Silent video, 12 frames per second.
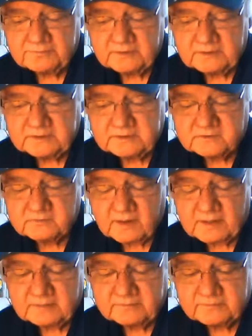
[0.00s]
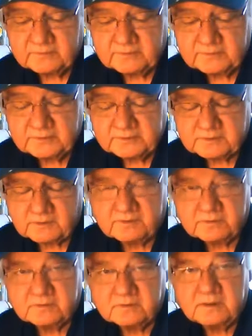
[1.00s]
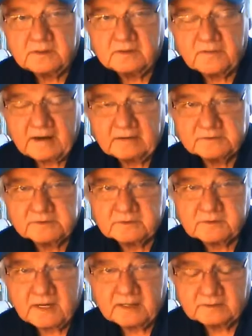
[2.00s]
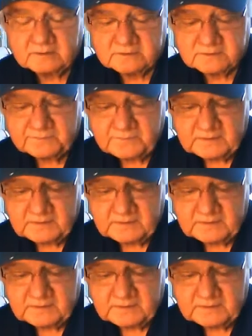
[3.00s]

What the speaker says: fillies trotting for a purse of $13,000.